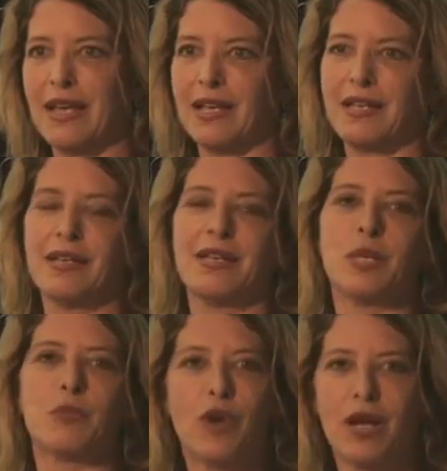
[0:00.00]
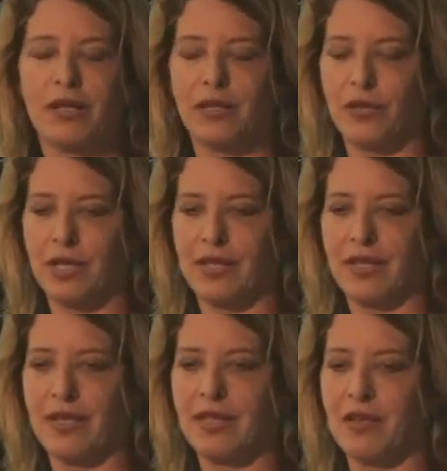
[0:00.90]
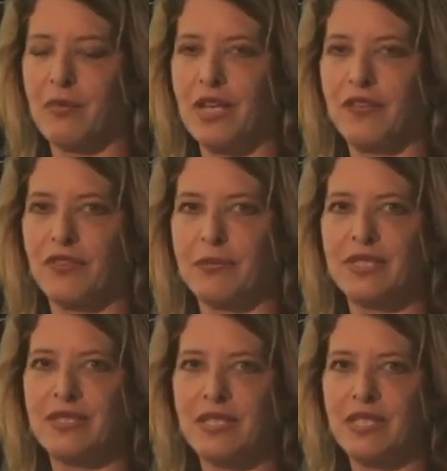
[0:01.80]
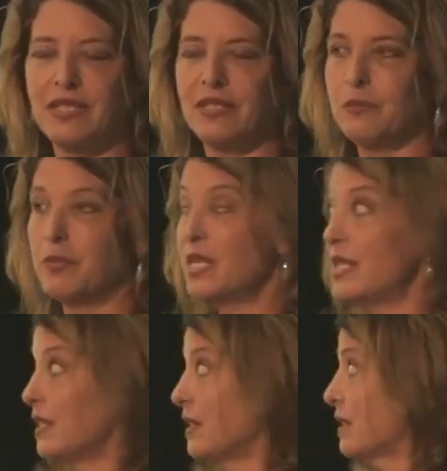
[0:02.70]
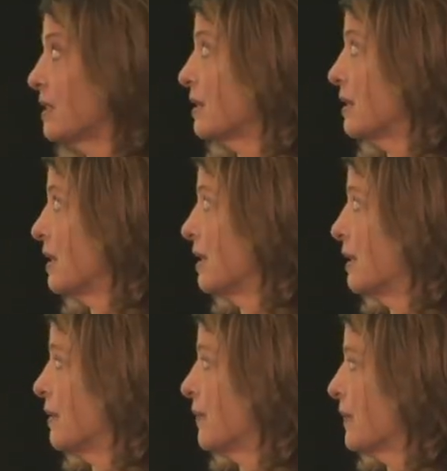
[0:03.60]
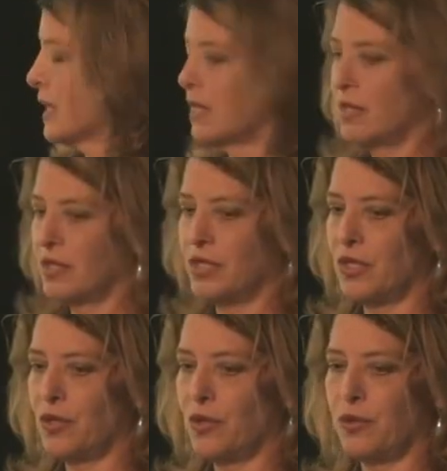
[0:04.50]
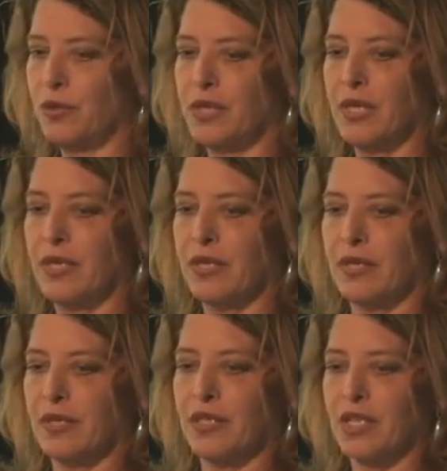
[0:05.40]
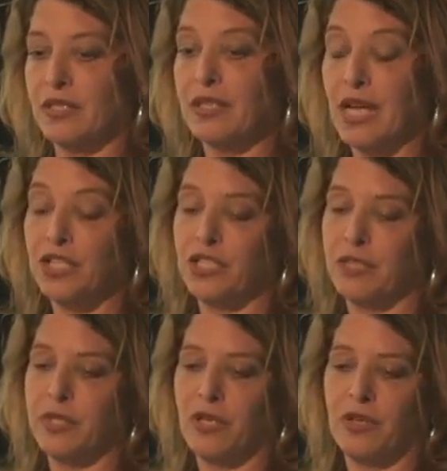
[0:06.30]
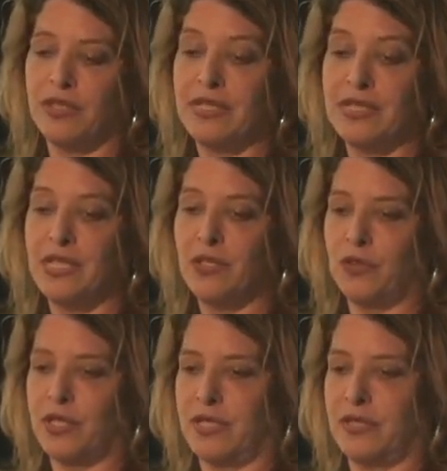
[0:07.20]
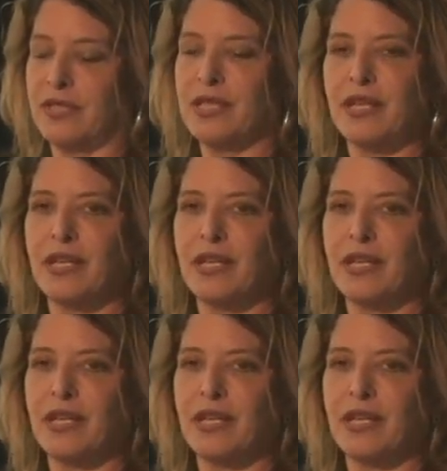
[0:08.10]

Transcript: like broccoli or anything. They're made from seeds and beans. So there's actually should be called seed oils.